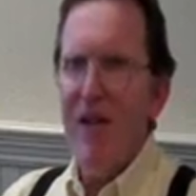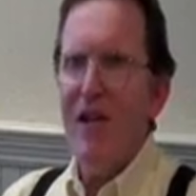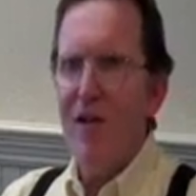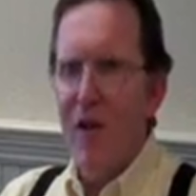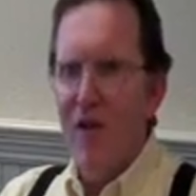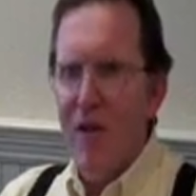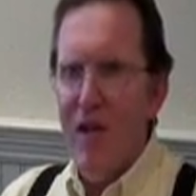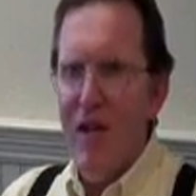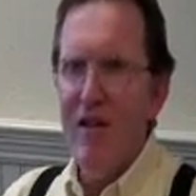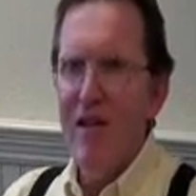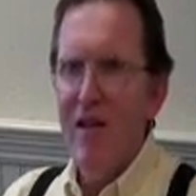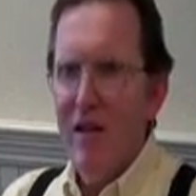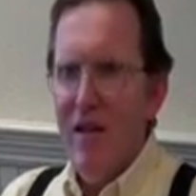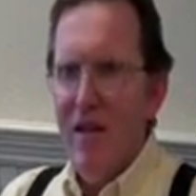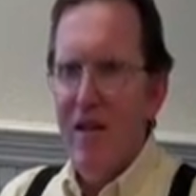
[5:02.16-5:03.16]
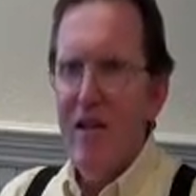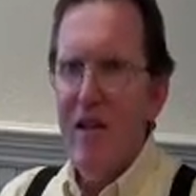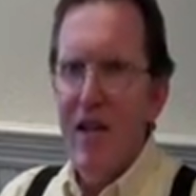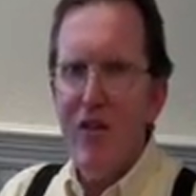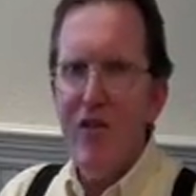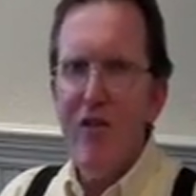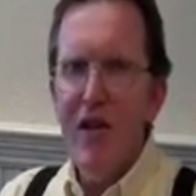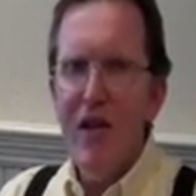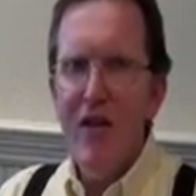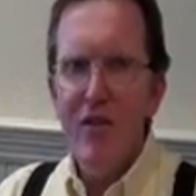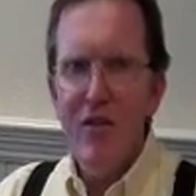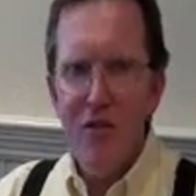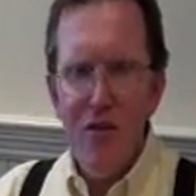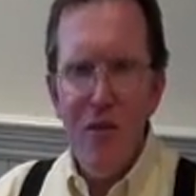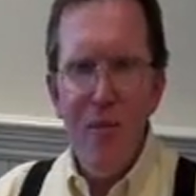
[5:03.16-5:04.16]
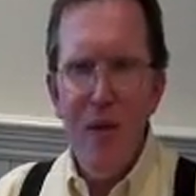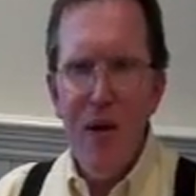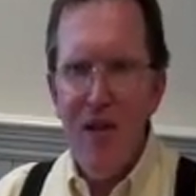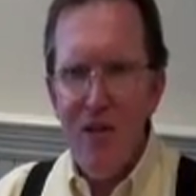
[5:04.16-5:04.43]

to take it all in, and the next day you'll sleep